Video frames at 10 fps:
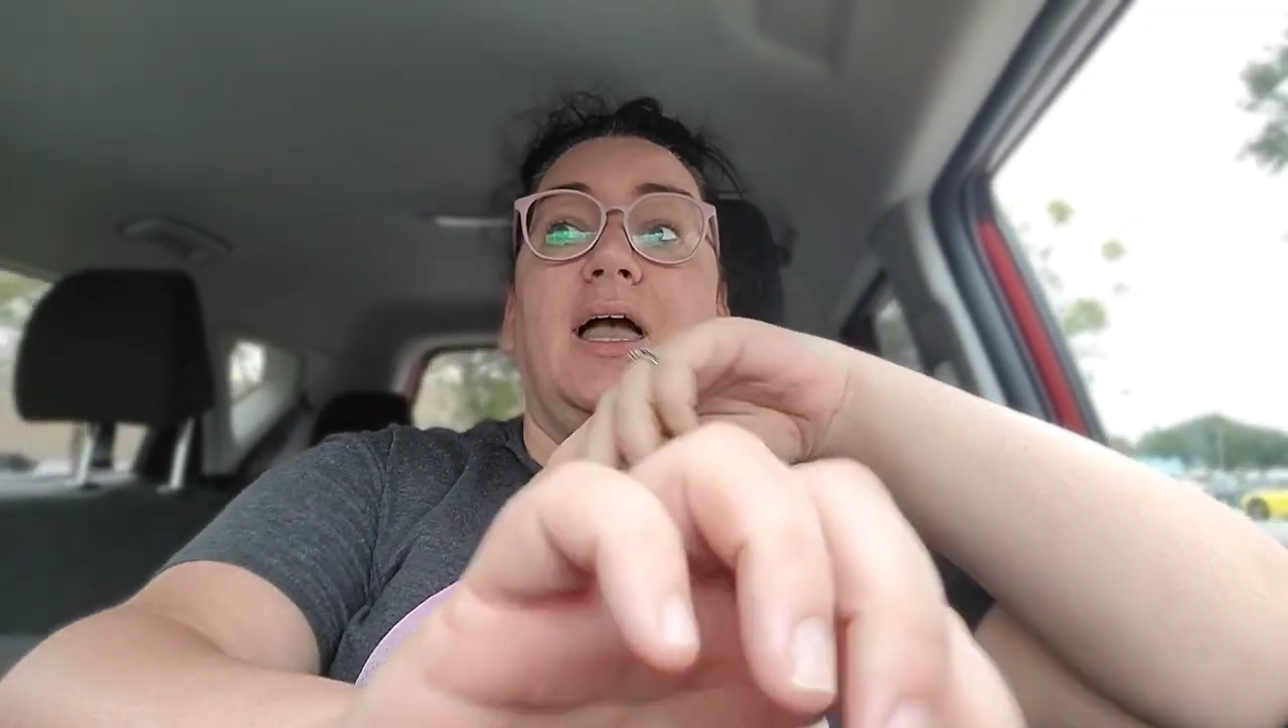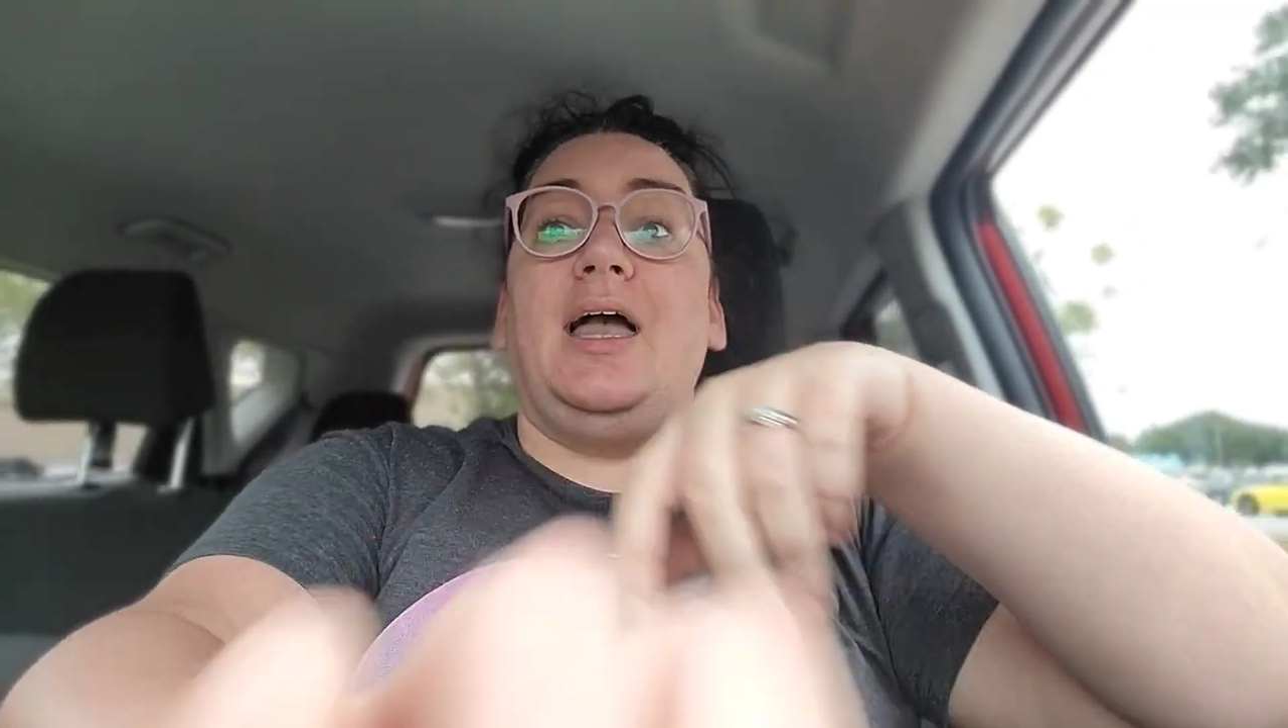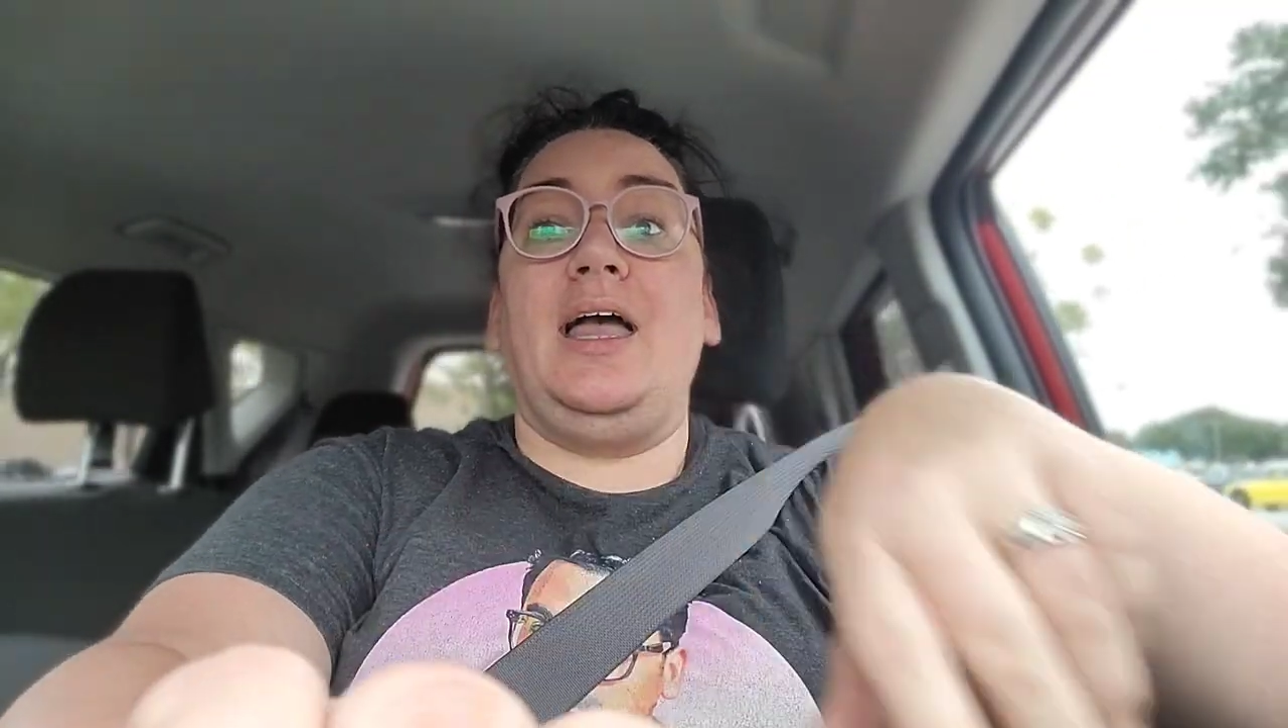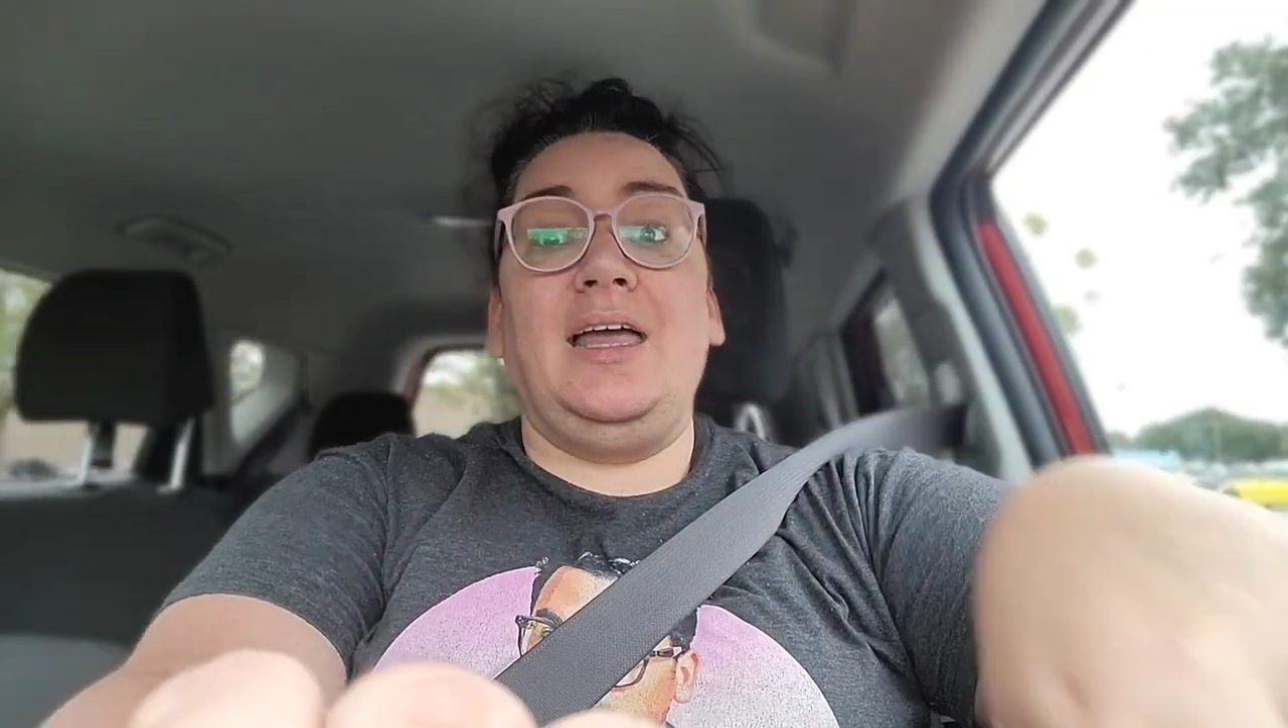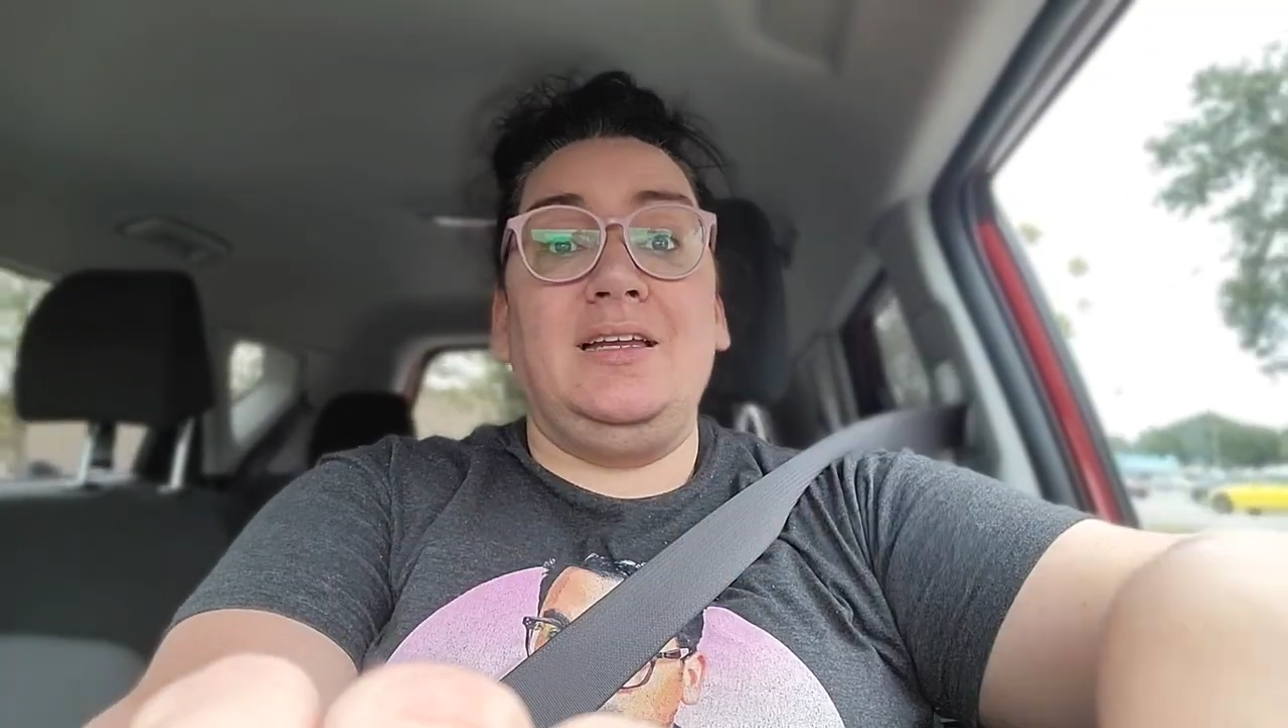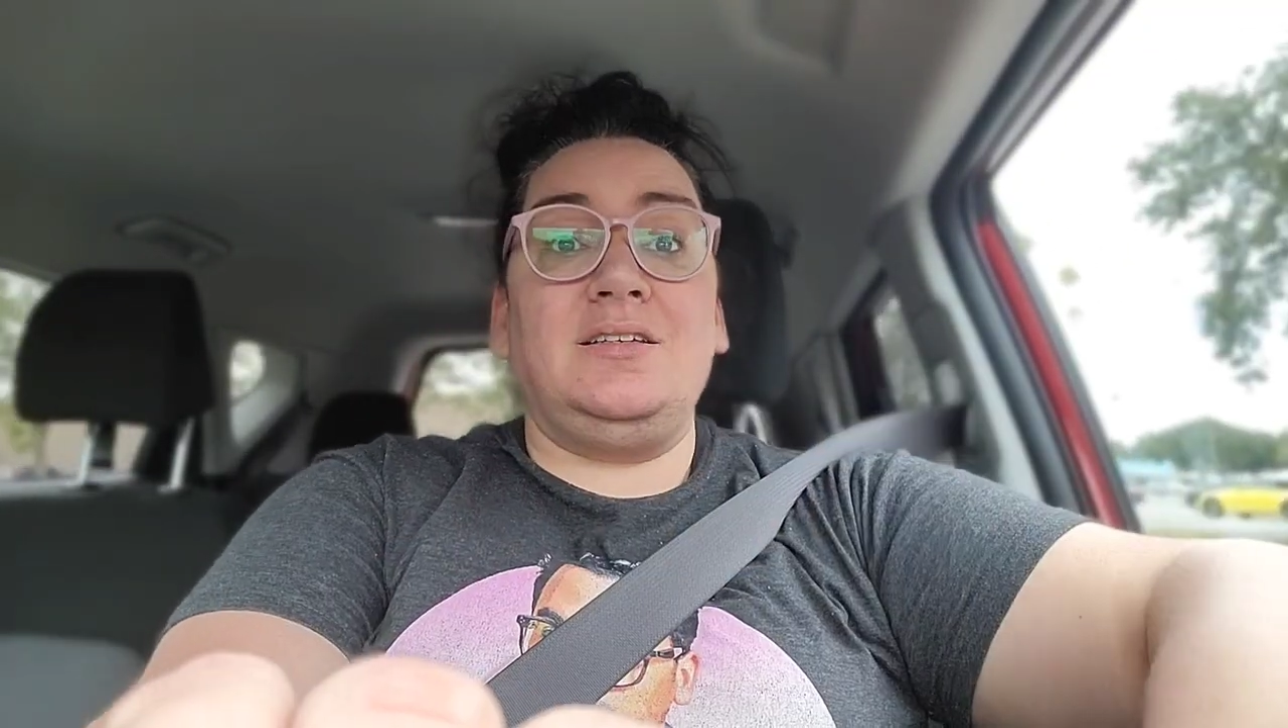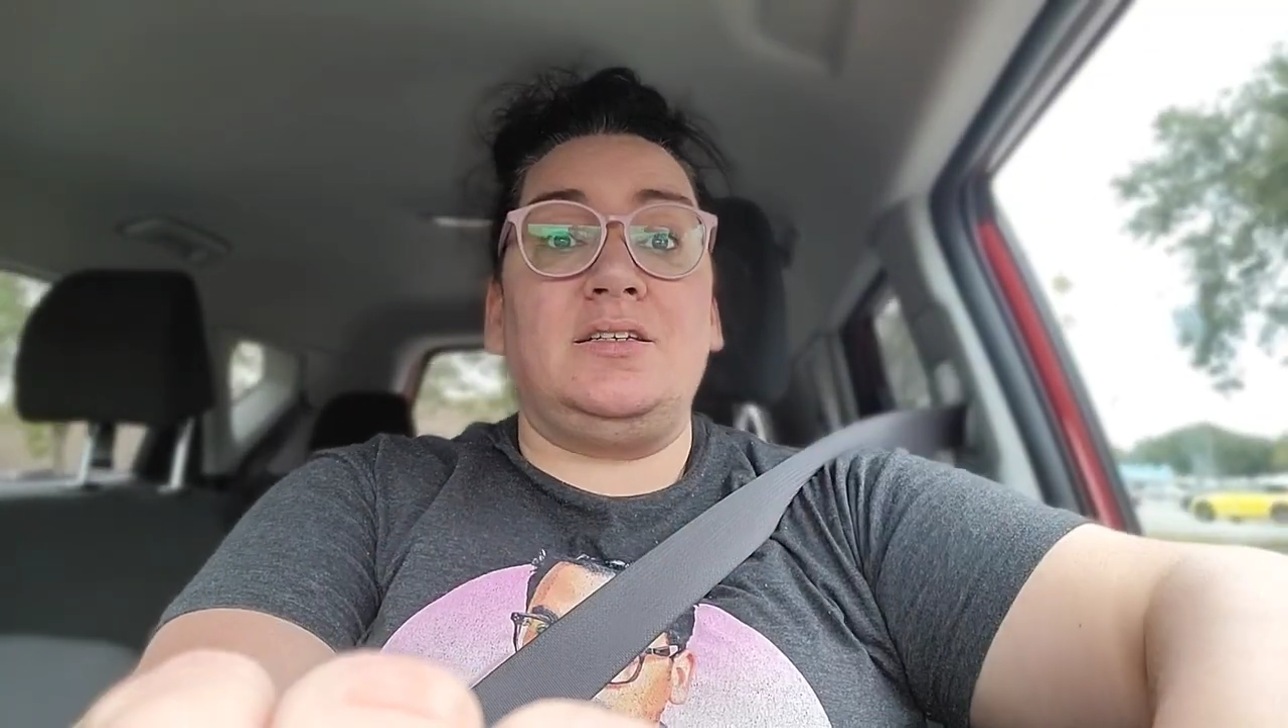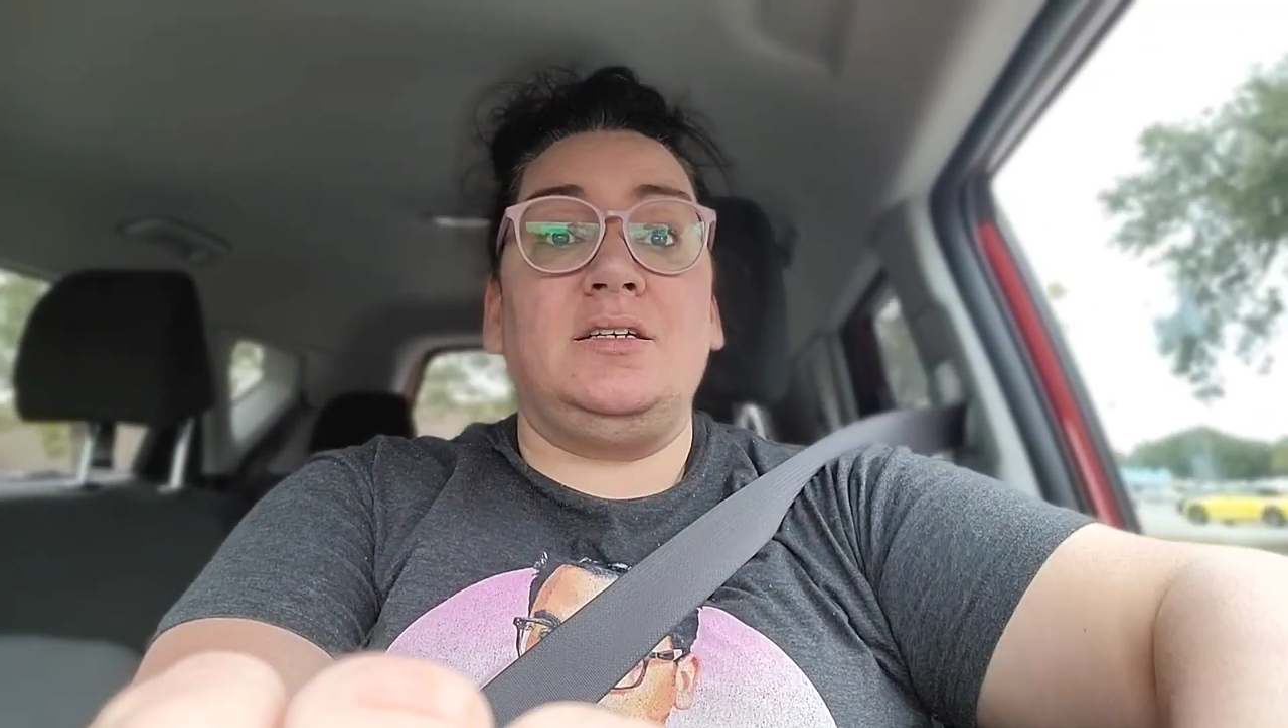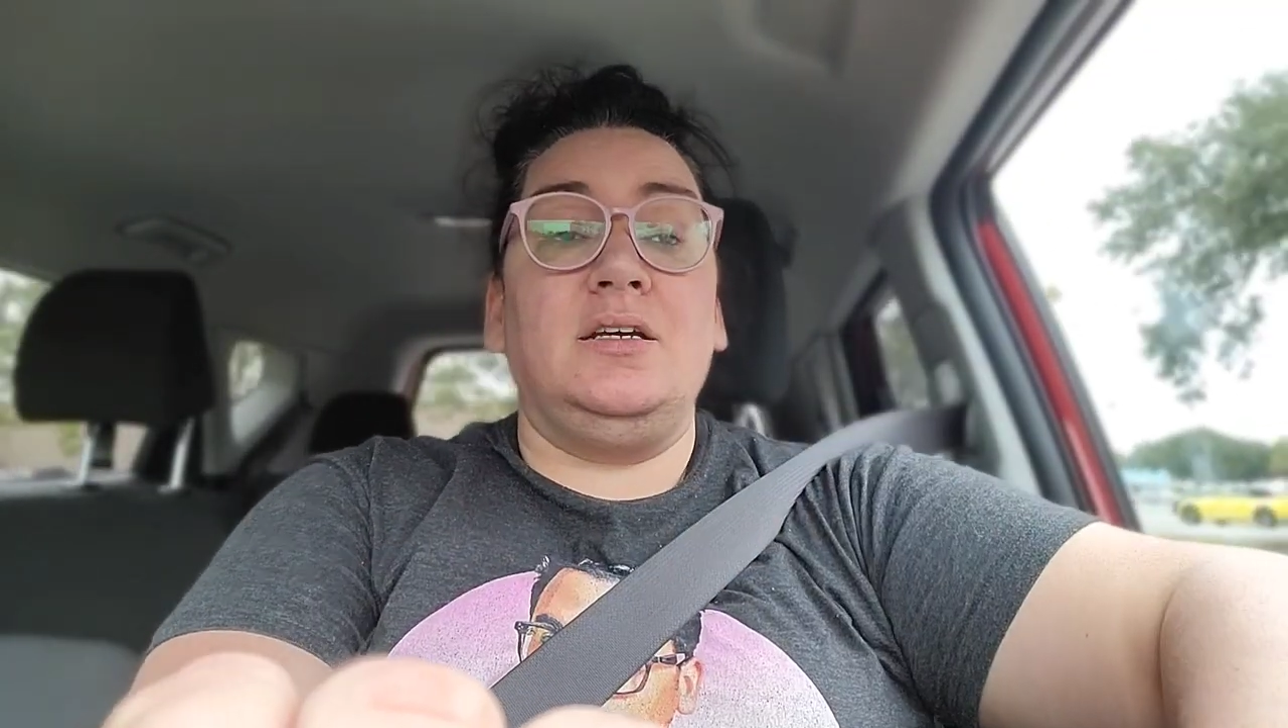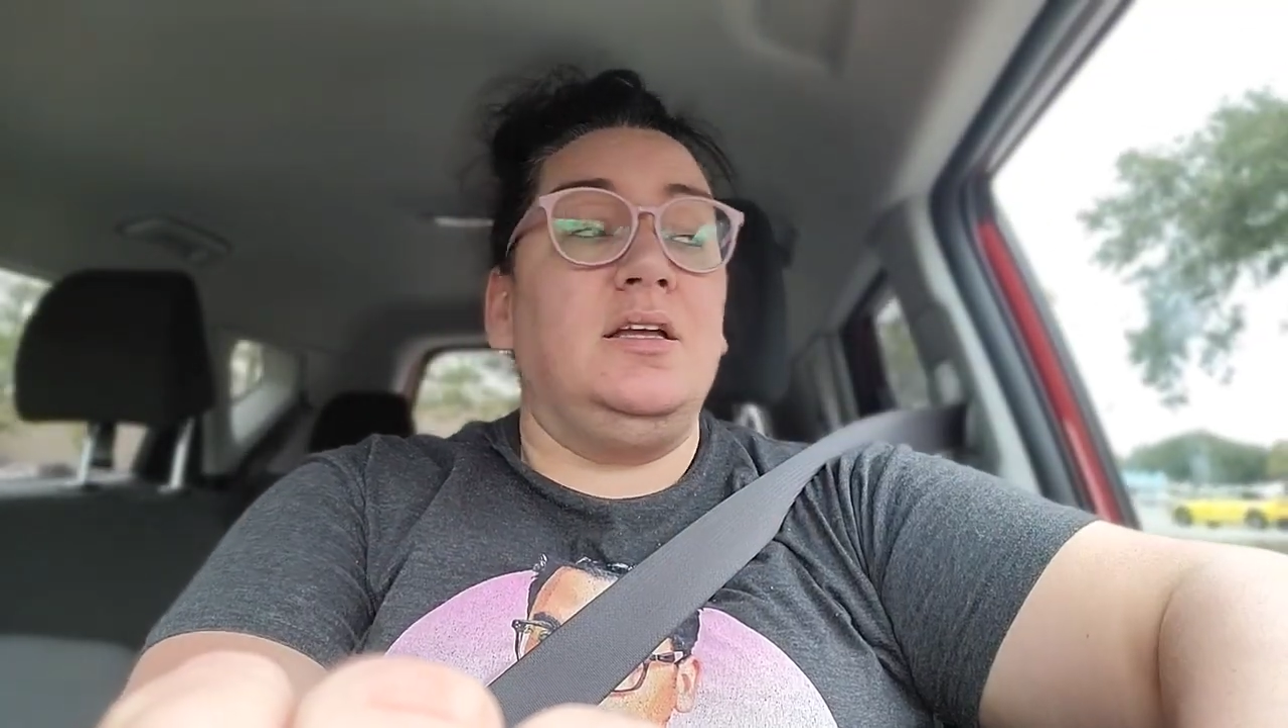
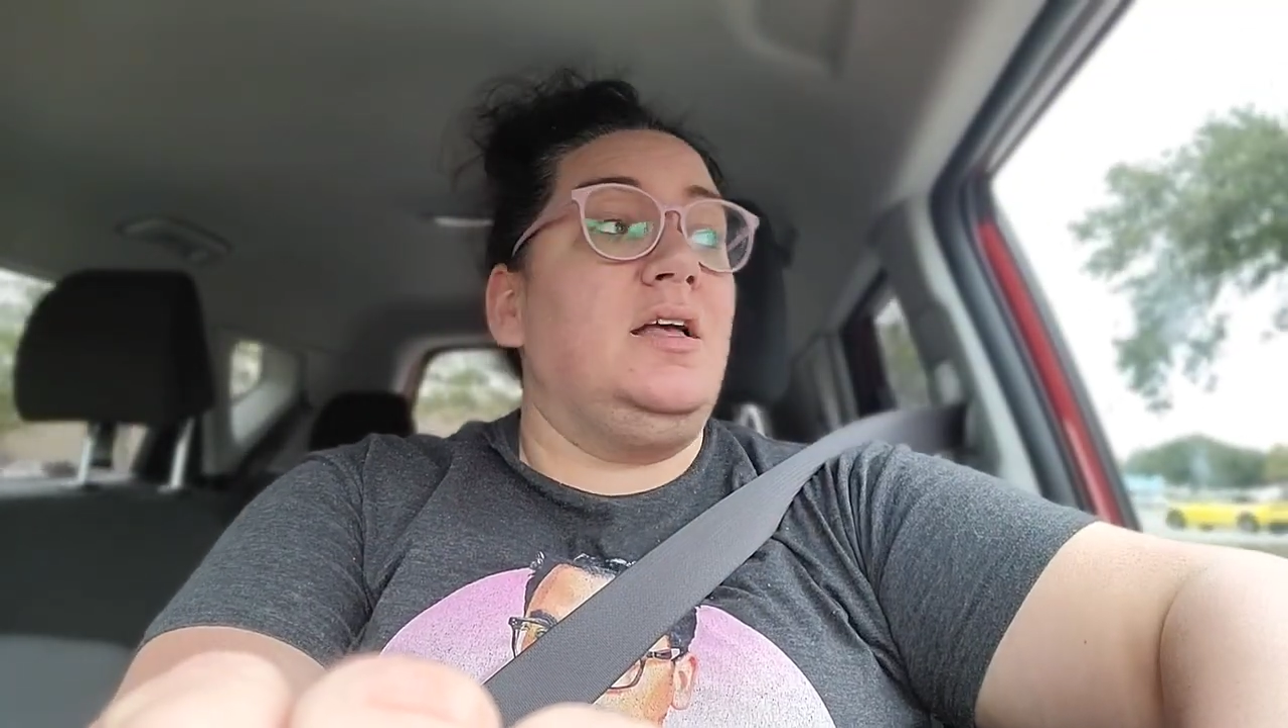and